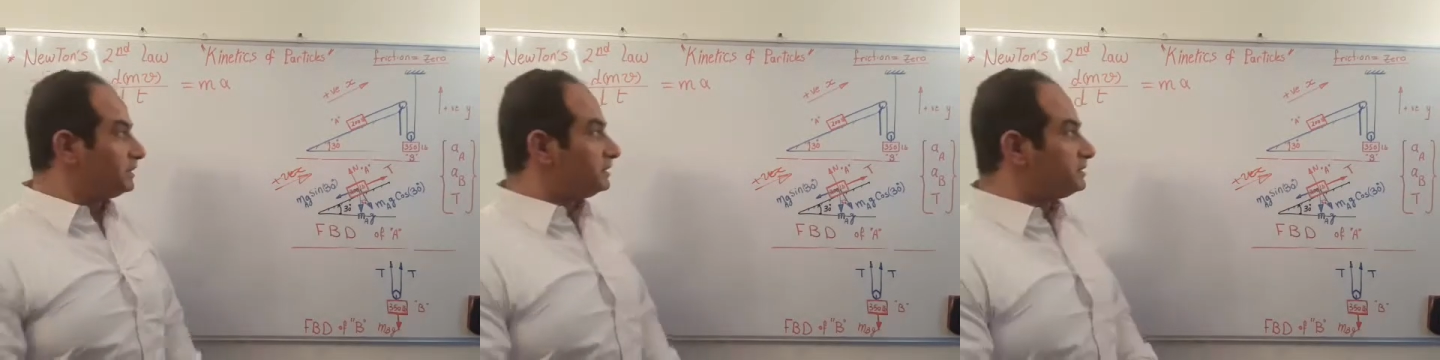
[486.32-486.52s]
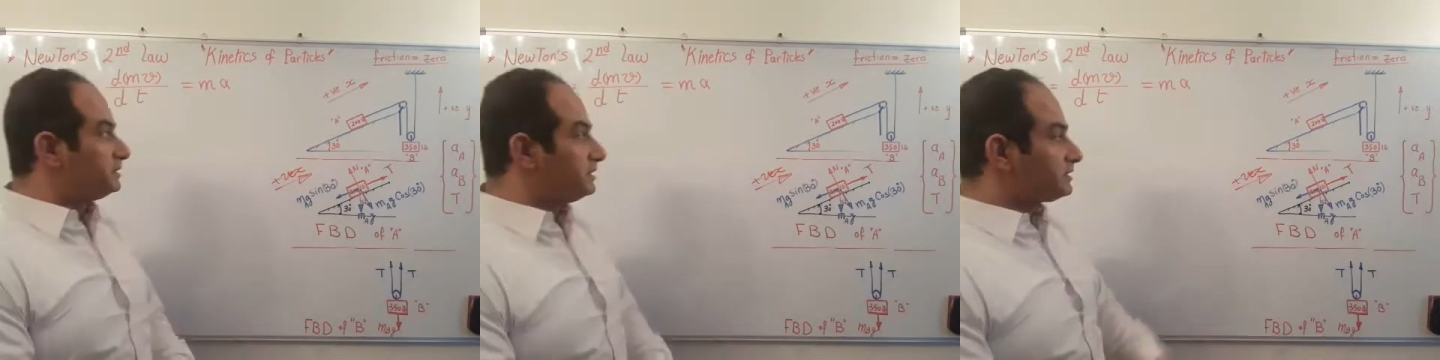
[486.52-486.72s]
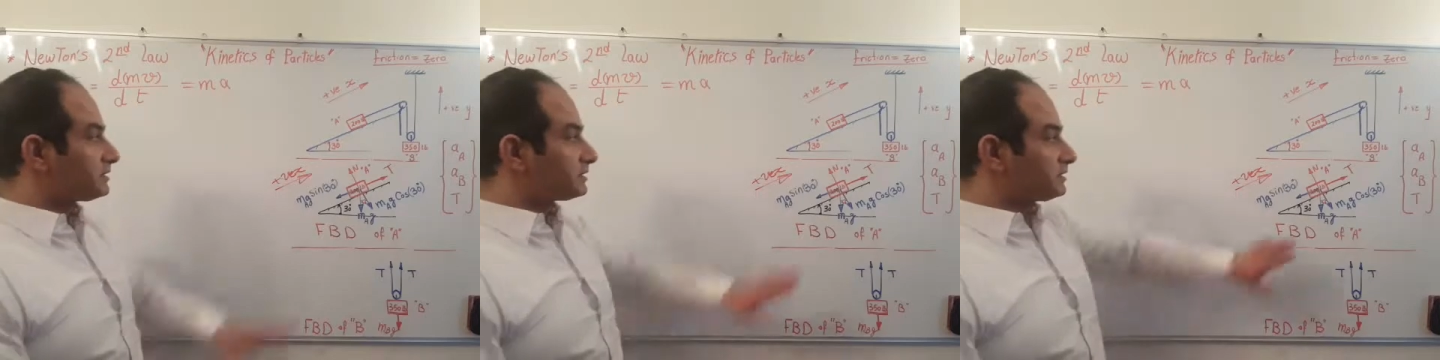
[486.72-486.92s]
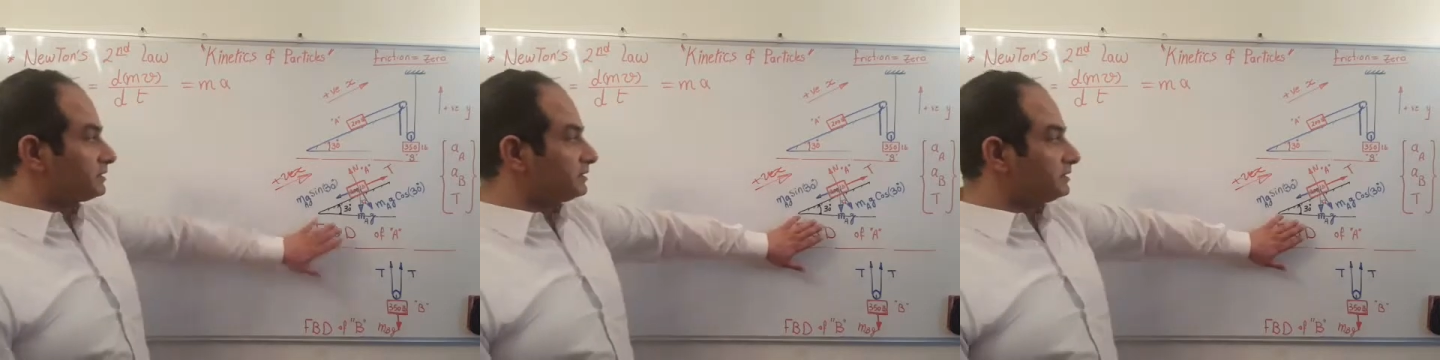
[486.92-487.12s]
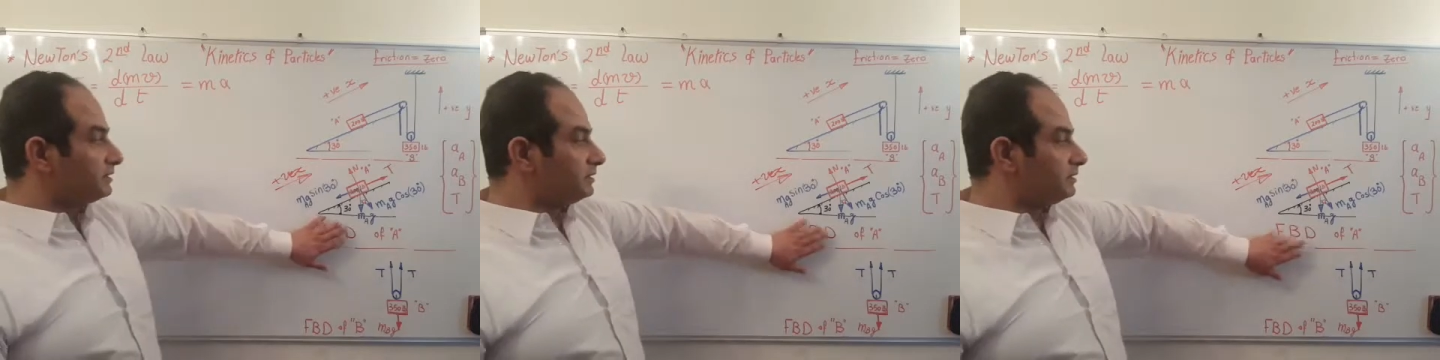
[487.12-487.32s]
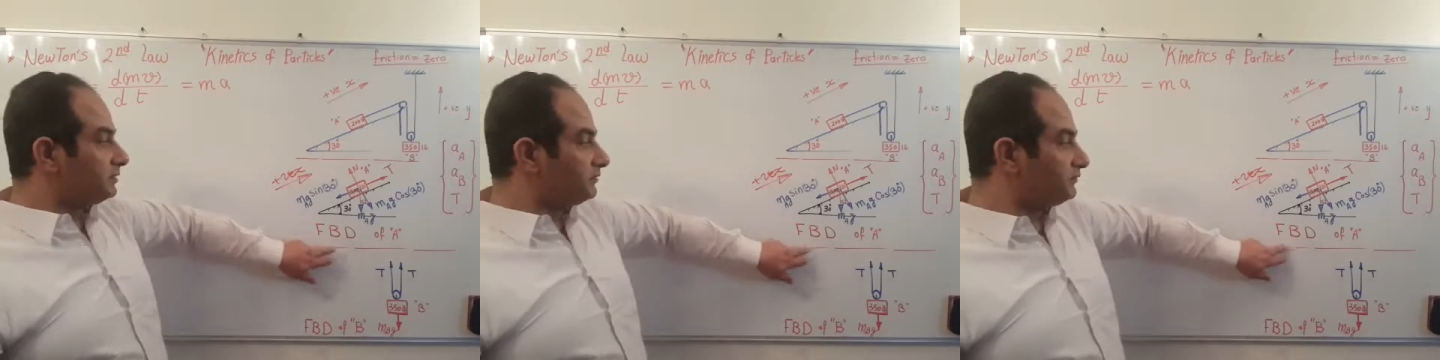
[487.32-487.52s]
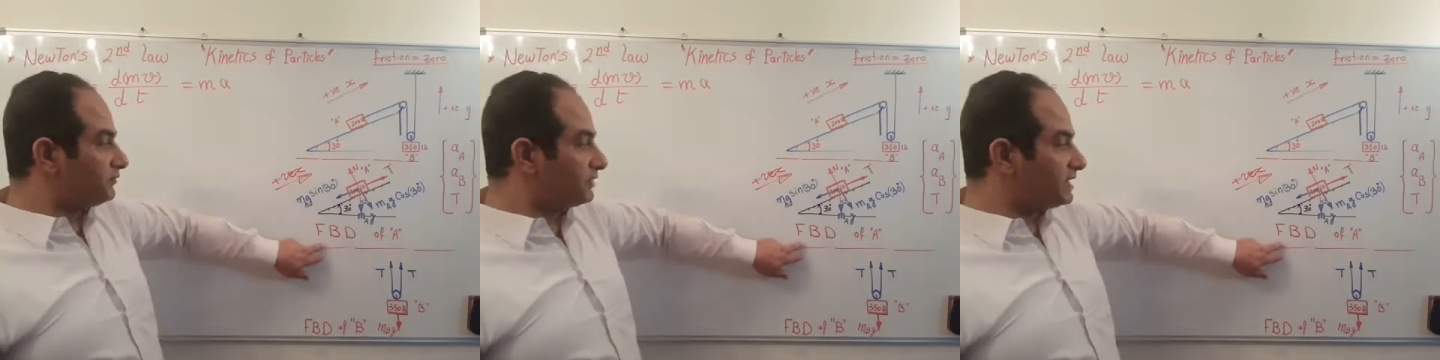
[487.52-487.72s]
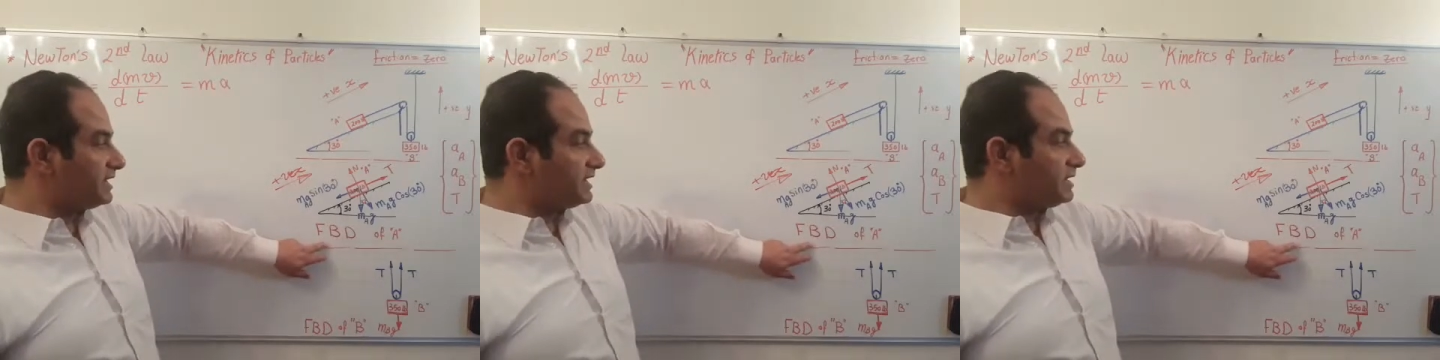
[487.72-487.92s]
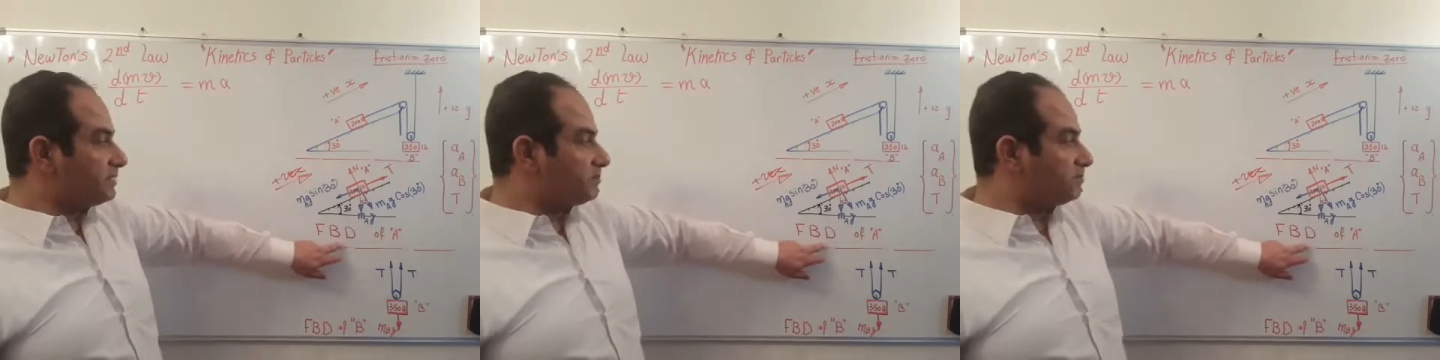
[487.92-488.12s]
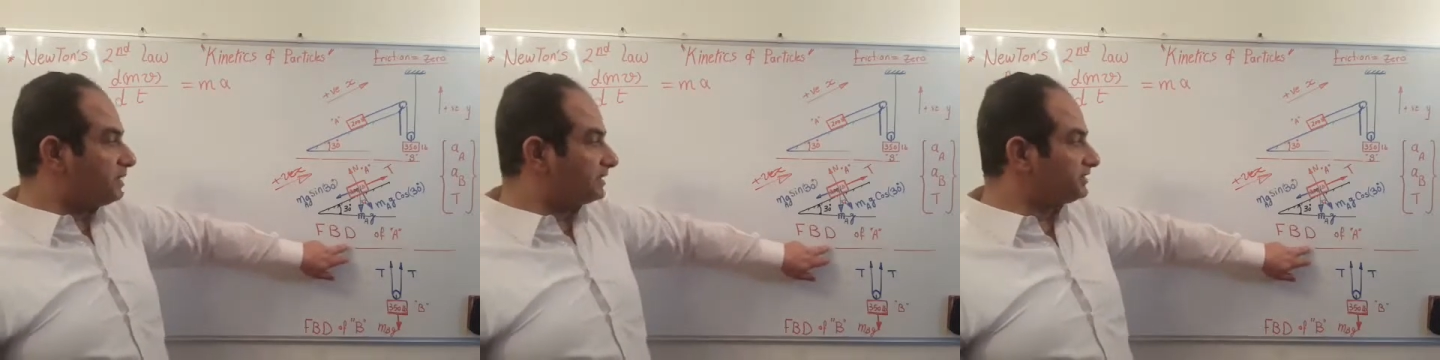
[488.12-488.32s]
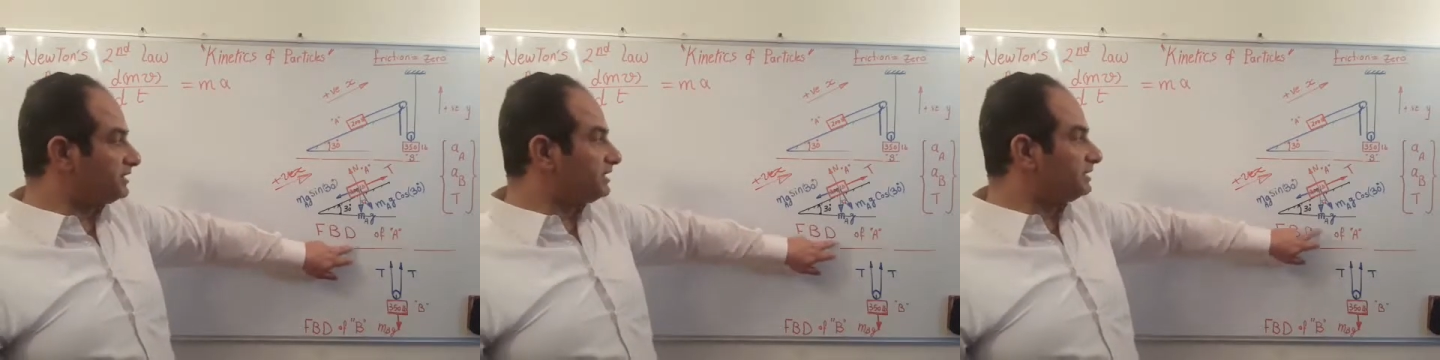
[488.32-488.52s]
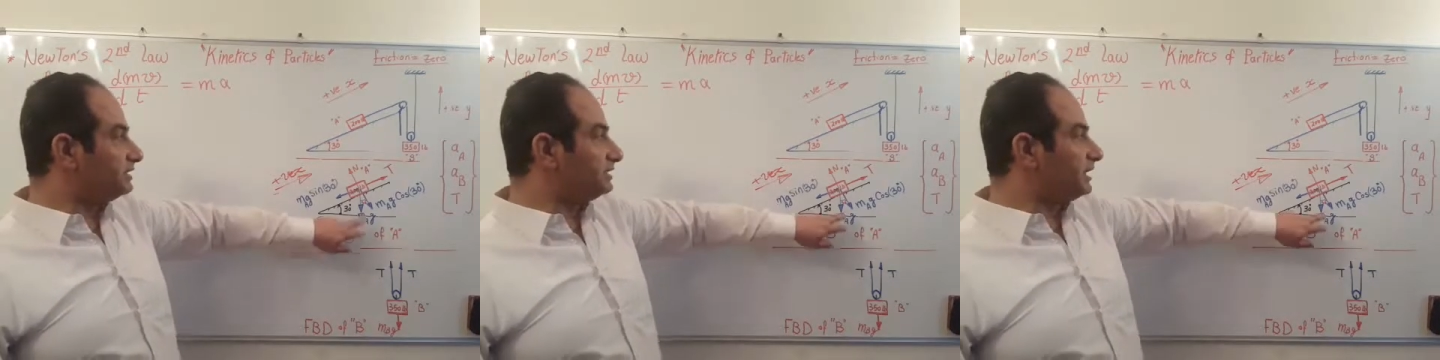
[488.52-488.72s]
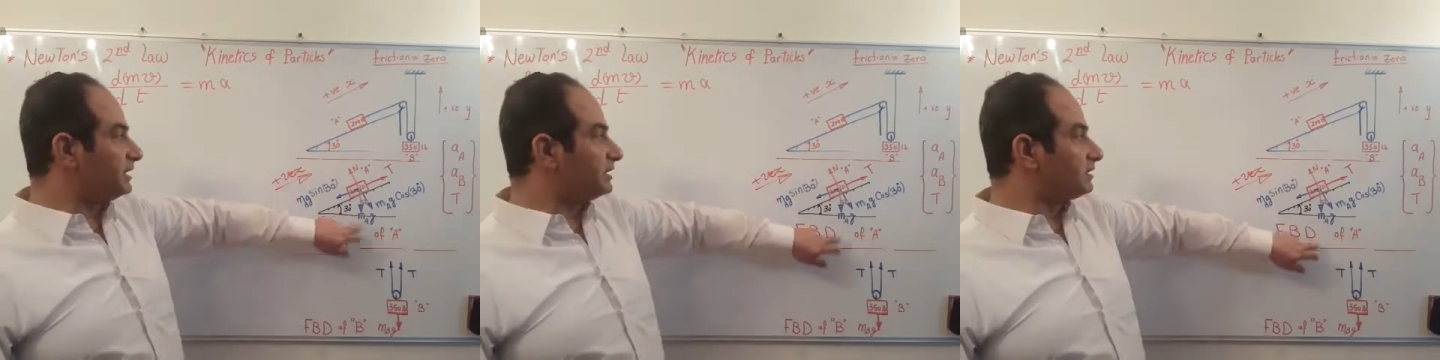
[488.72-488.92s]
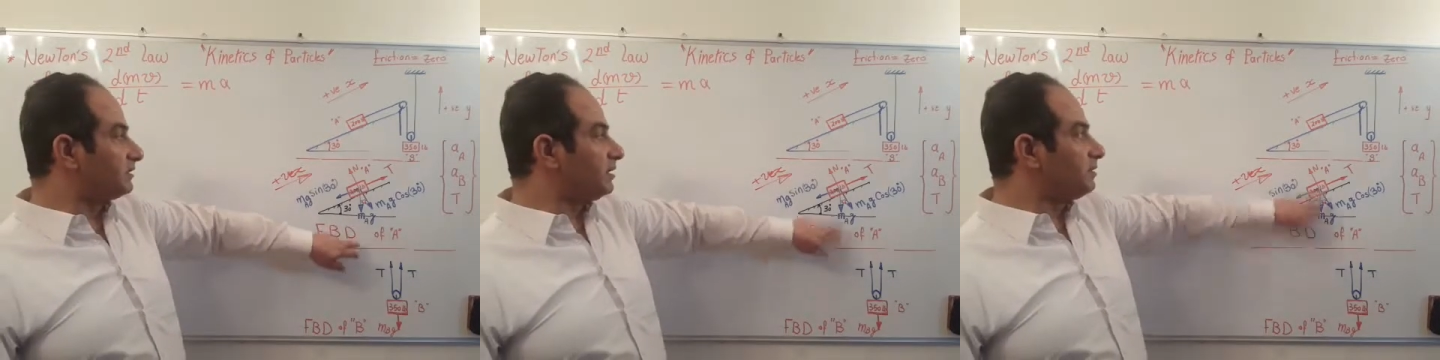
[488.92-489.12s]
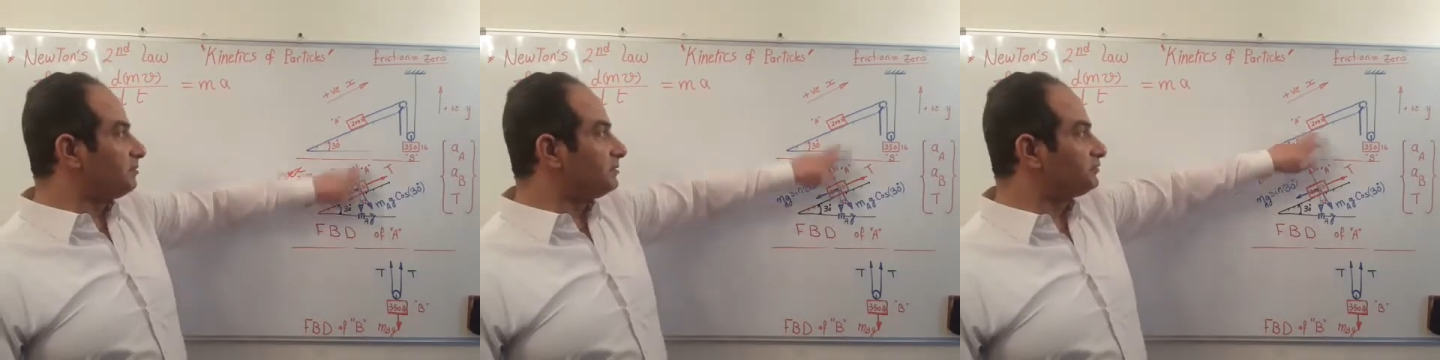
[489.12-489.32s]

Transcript: This free body diagram